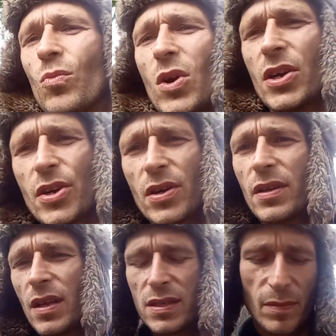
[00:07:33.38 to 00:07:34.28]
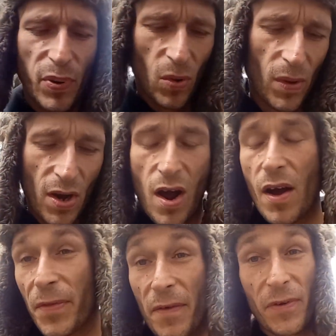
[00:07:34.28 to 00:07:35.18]
worker doesn't pull it
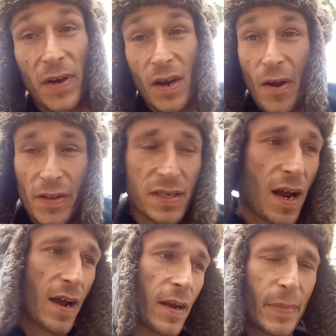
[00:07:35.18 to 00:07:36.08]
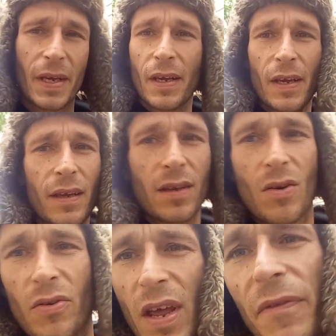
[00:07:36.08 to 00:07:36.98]
off, they forget all the time.
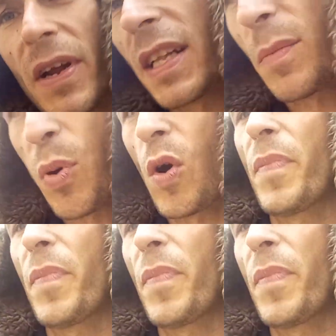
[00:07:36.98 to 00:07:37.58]
They forget to pull